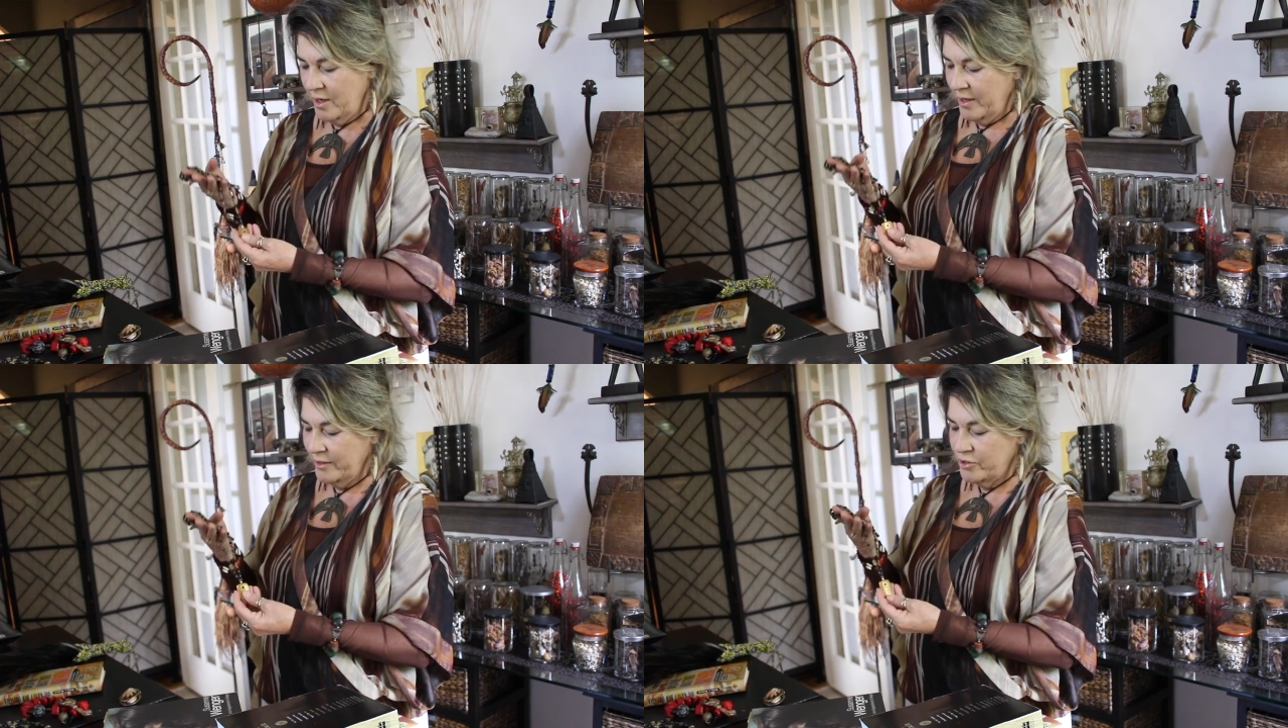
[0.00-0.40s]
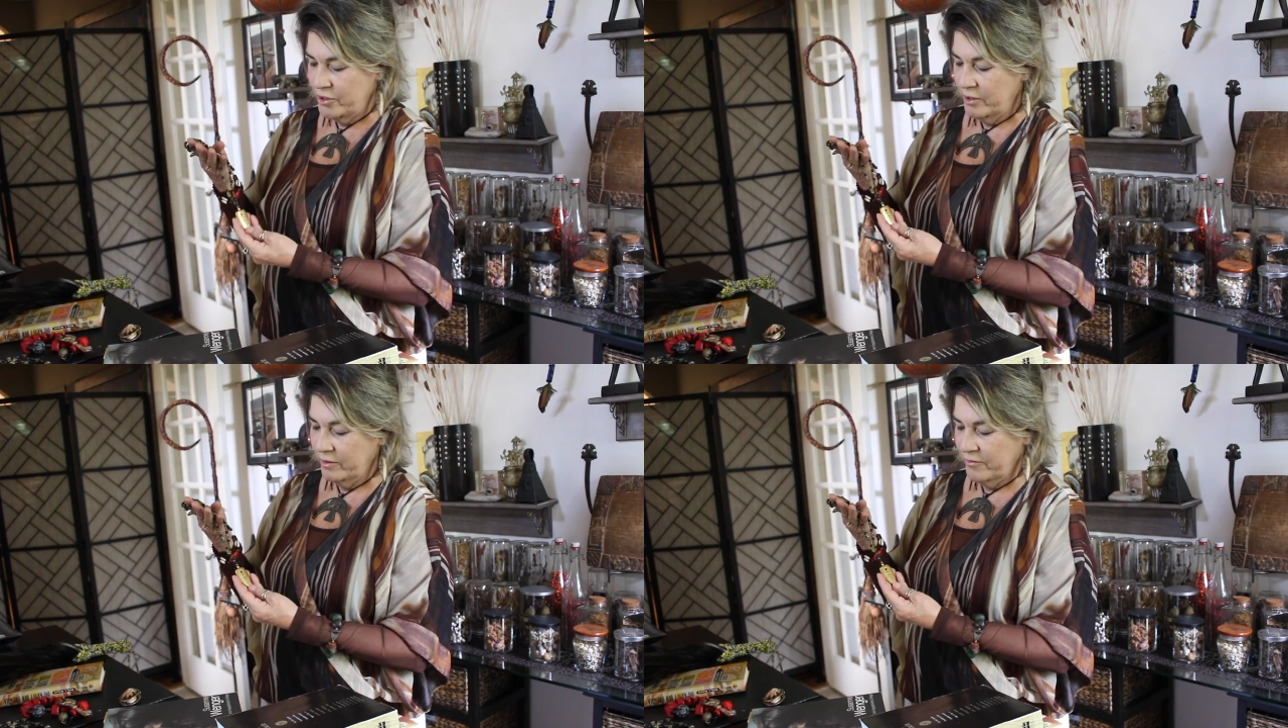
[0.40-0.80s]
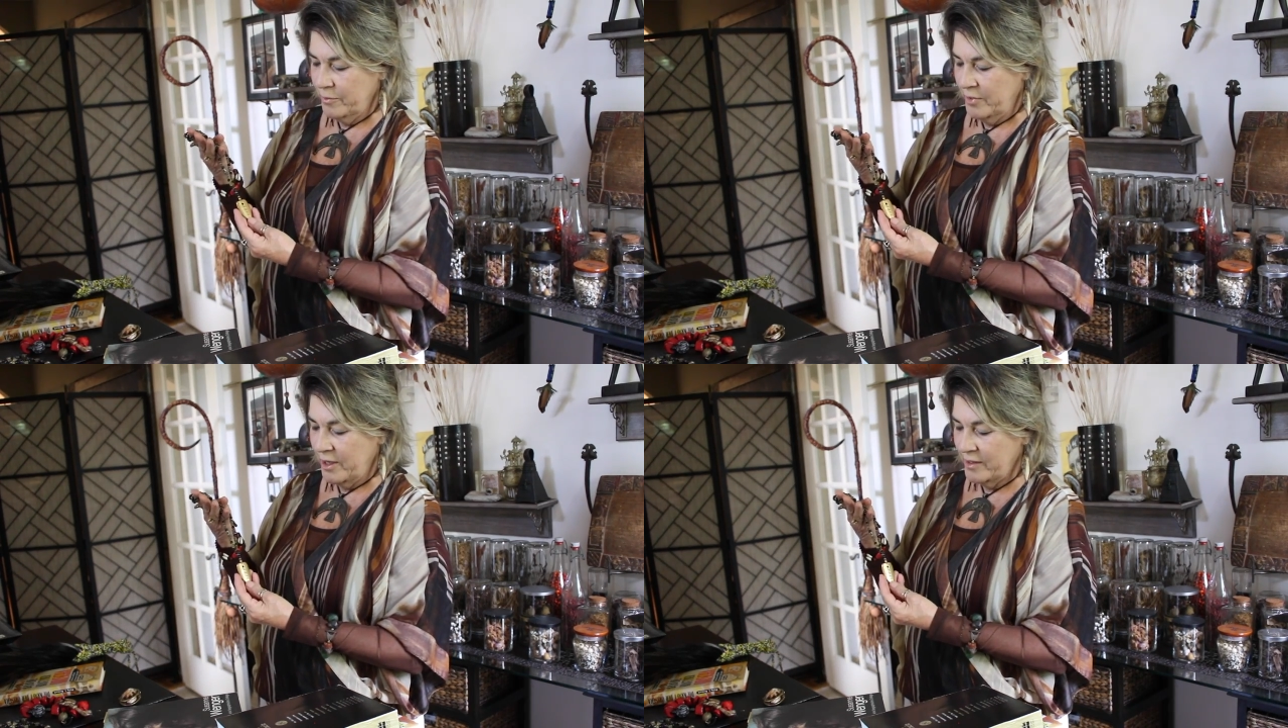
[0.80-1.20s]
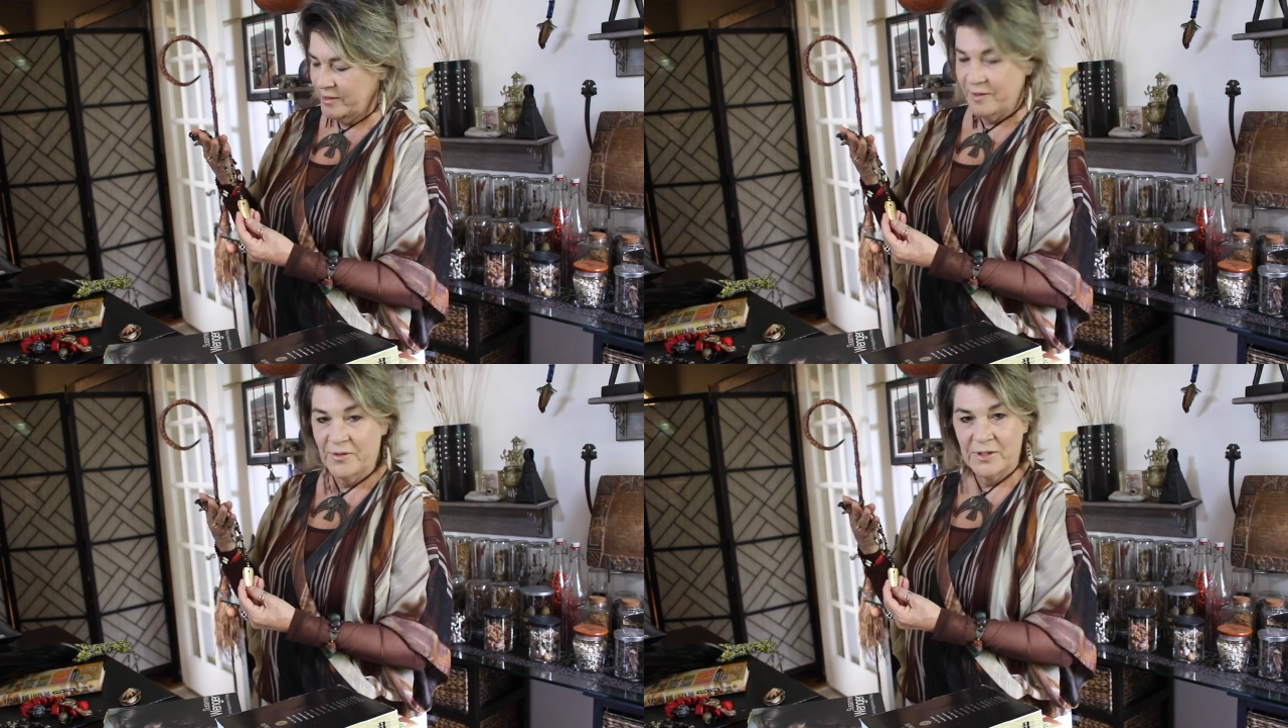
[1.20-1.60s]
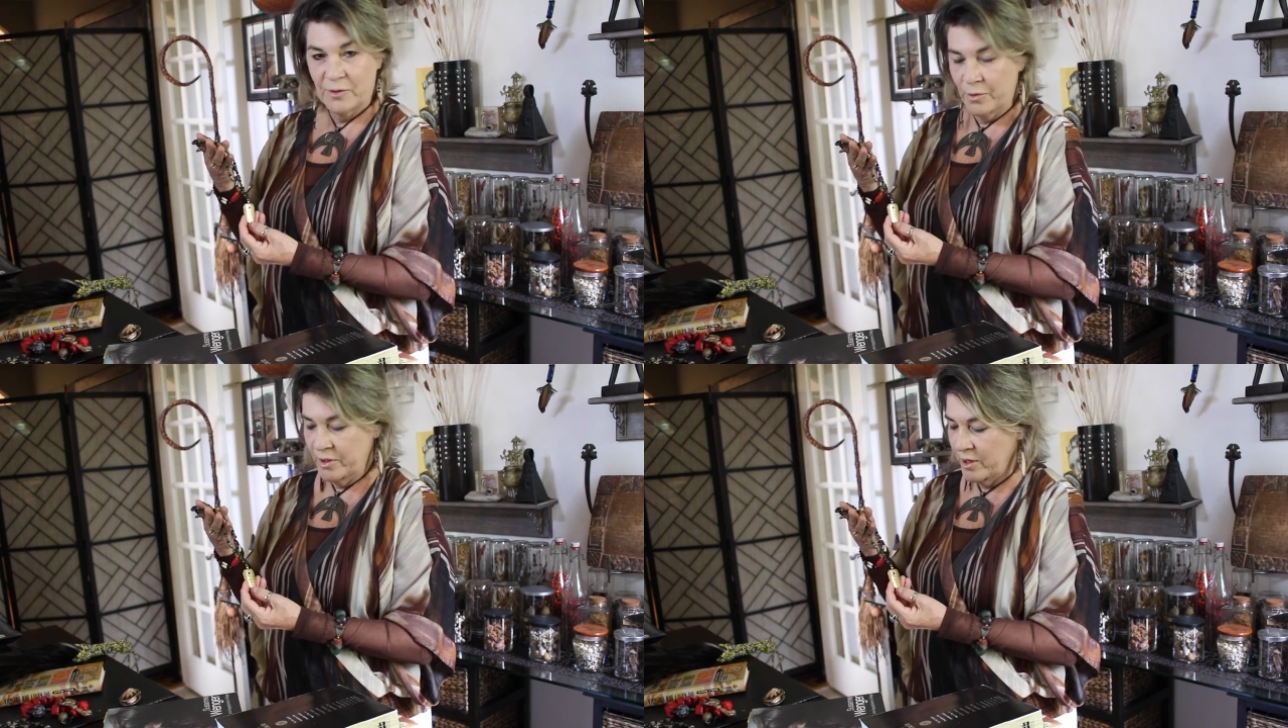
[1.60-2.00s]
and shield from a lot of stuff that's
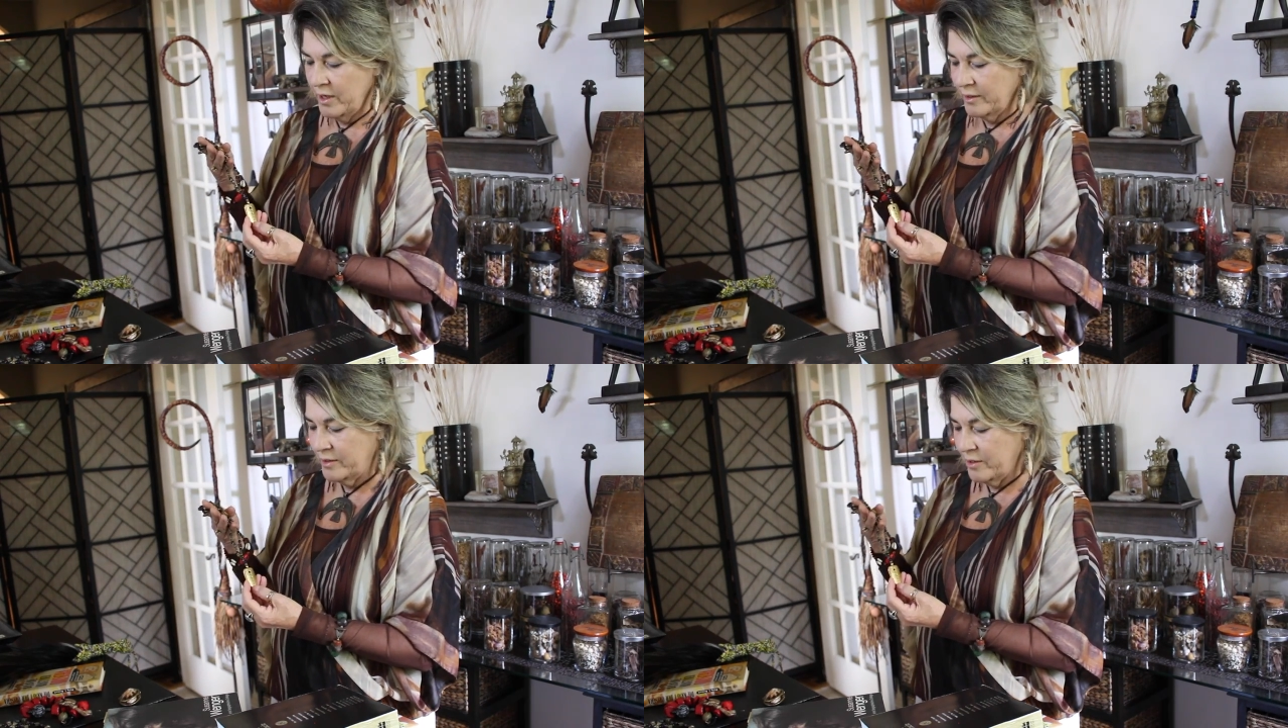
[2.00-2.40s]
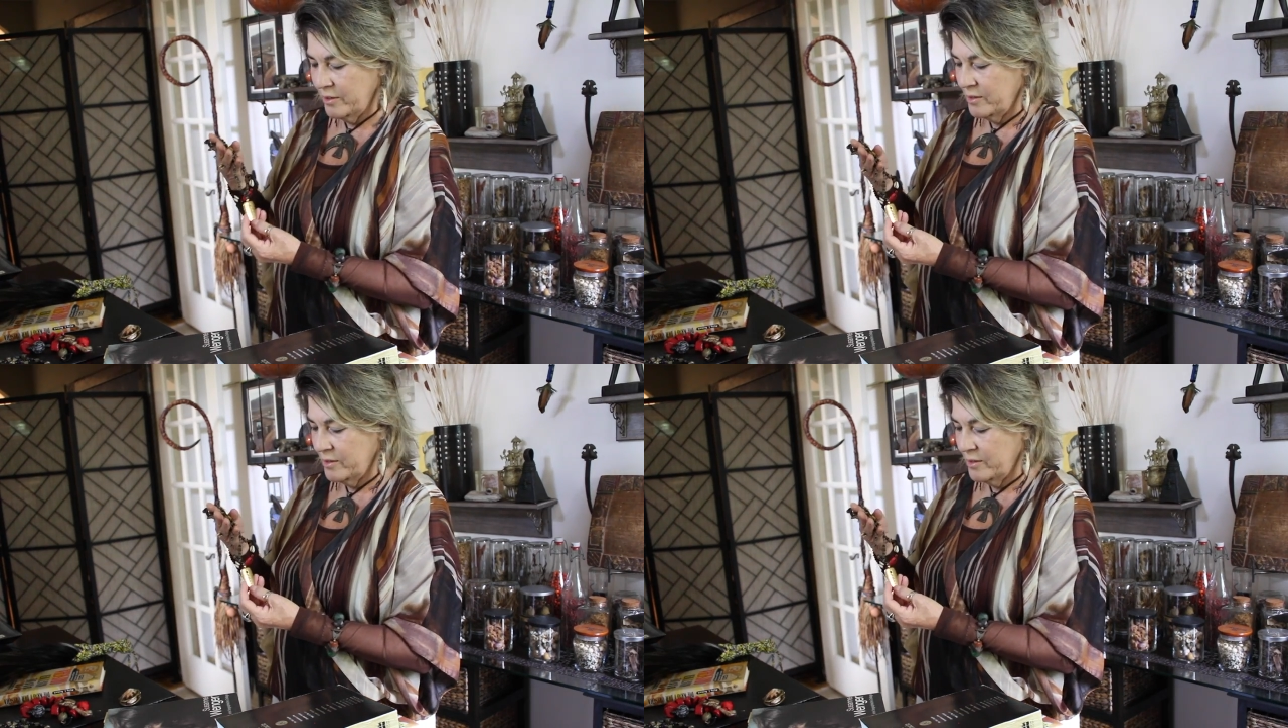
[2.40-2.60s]
going on out there.